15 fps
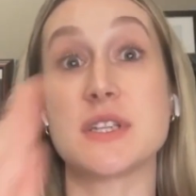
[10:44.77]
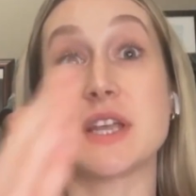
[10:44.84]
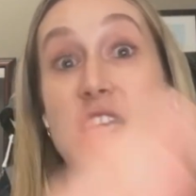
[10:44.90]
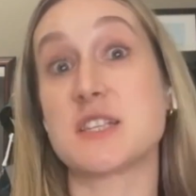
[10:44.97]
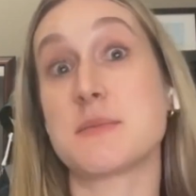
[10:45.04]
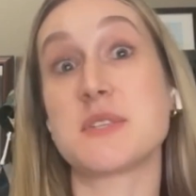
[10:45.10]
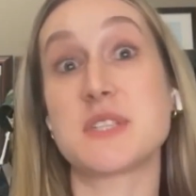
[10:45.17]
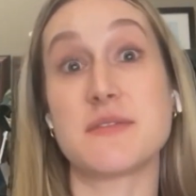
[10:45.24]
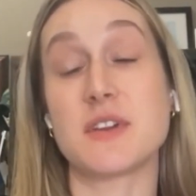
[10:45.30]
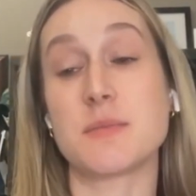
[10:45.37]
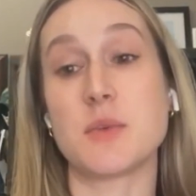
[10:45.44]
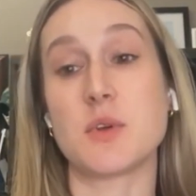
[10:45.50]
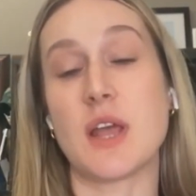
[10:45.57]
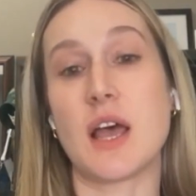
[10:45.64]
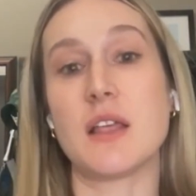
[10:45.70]
that specific
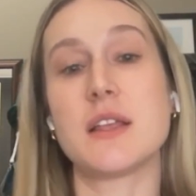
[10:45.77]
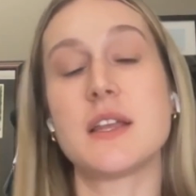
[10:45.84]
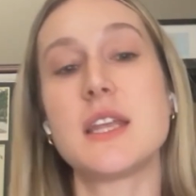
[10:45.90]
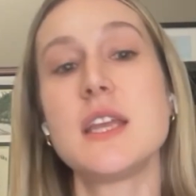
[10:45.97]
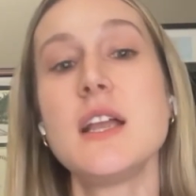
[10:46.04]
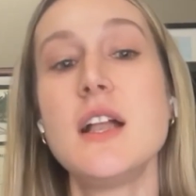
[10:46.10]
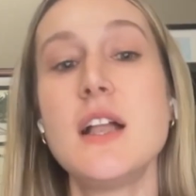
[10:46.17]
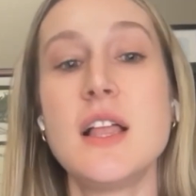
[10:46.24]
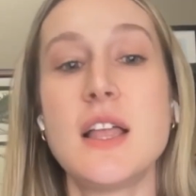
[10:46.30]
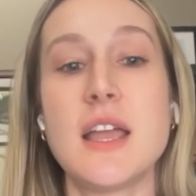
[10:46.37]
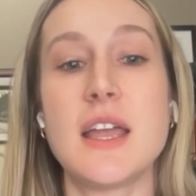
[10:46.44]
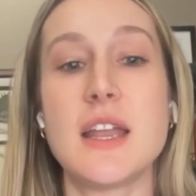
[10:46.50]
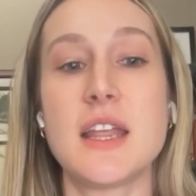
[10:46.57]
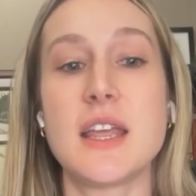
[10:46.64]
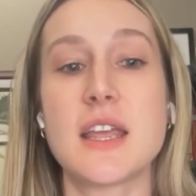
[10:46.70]
modality.
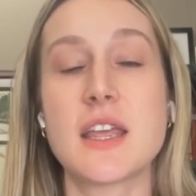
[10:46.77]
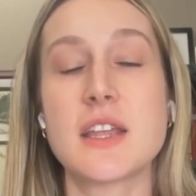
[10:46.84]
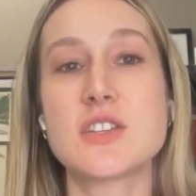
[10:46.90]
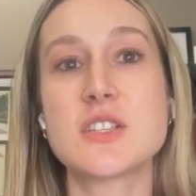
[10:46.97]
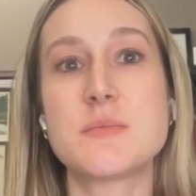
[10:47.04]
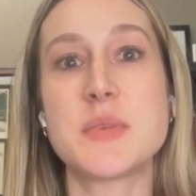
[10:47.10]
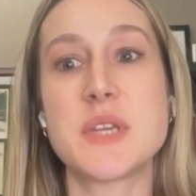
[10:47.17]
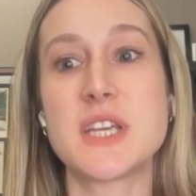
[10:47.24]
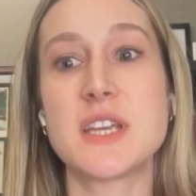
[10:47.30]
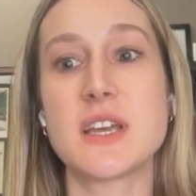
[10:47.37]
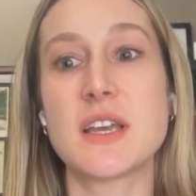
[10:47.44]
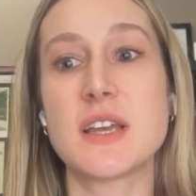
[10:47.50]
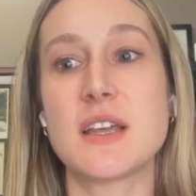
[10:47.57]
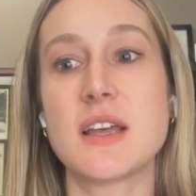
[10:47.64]
And it can just be,